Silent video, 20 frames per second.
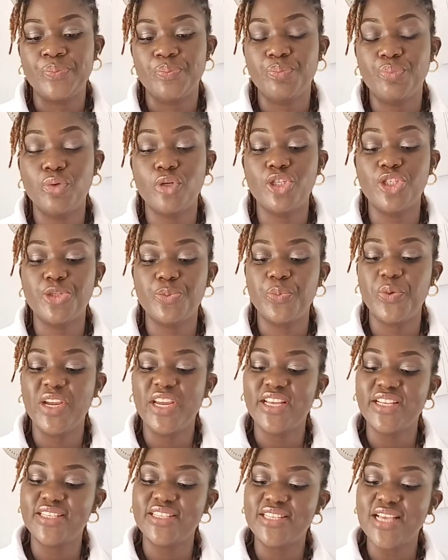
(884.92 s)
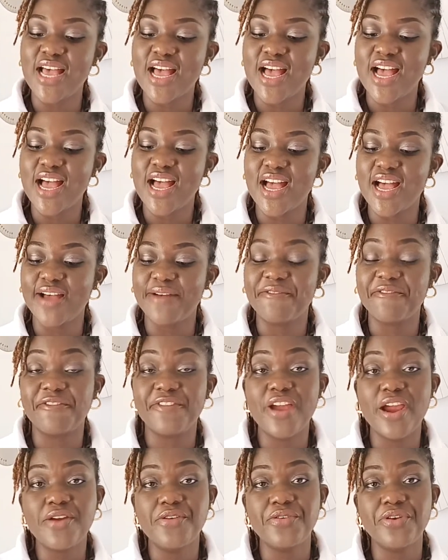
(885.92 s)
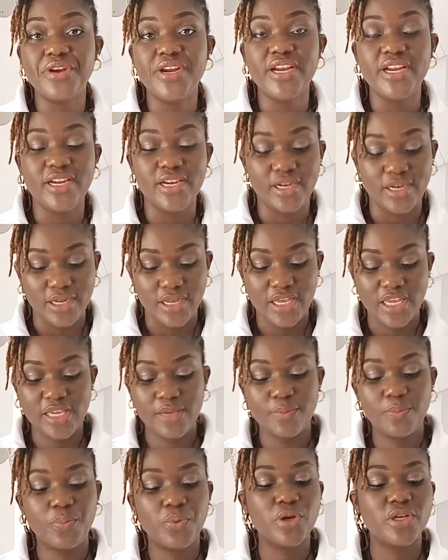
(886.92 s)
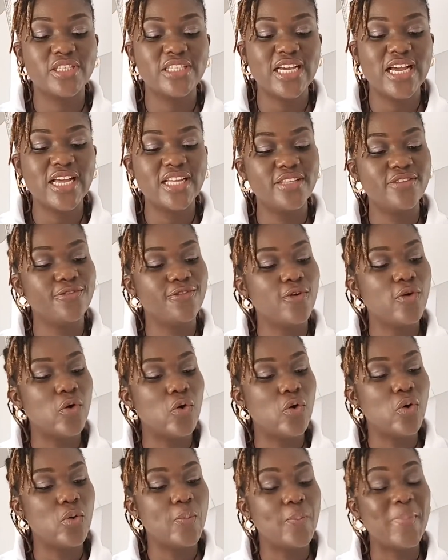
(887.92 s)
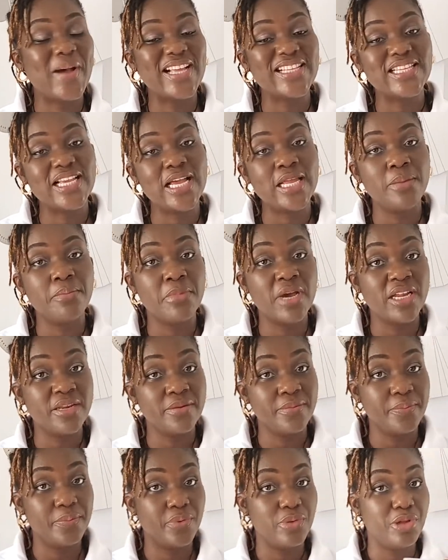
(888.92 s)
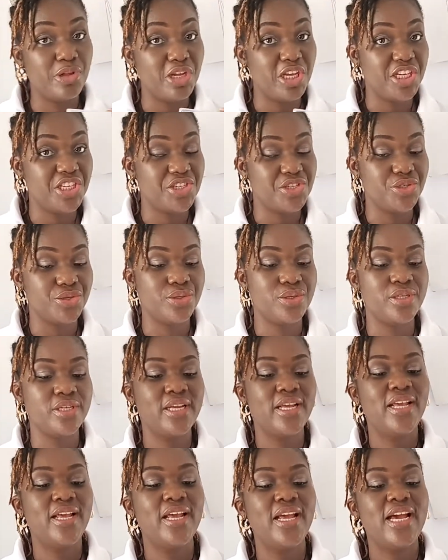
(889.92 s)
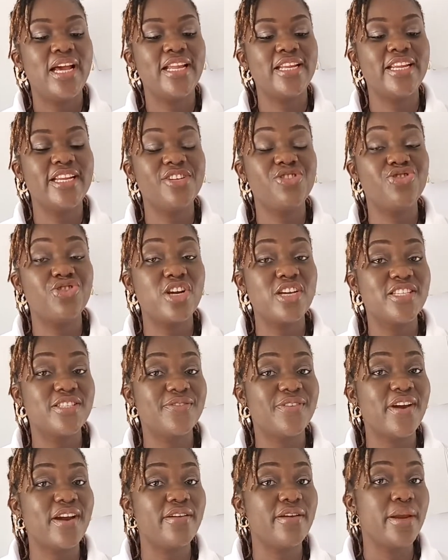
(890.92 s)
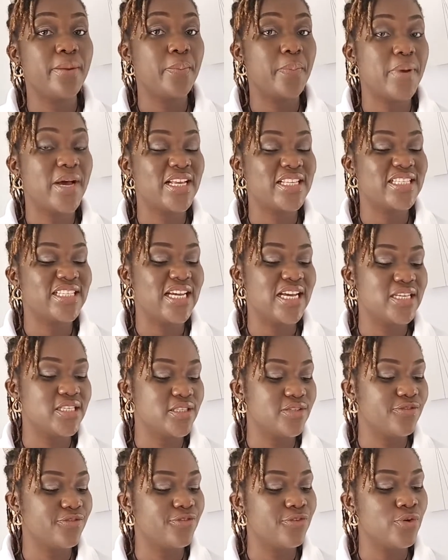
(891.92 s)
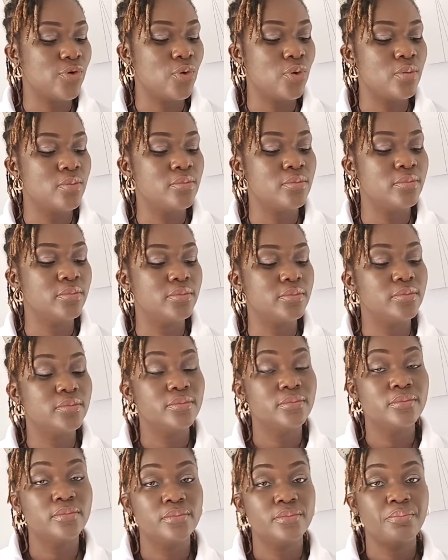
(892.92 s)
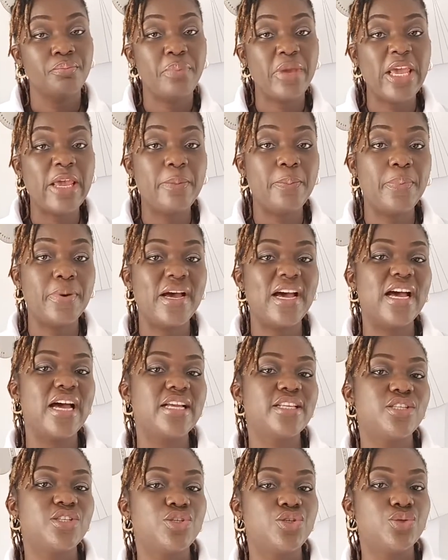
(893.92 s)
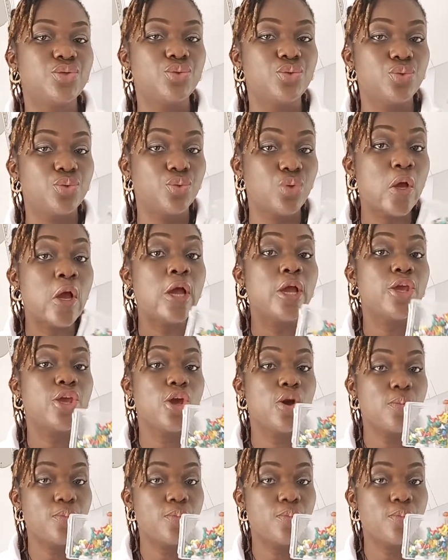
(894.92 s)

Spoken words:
Push pins are very important for pattern manipulation and then transferring patterns from paper to your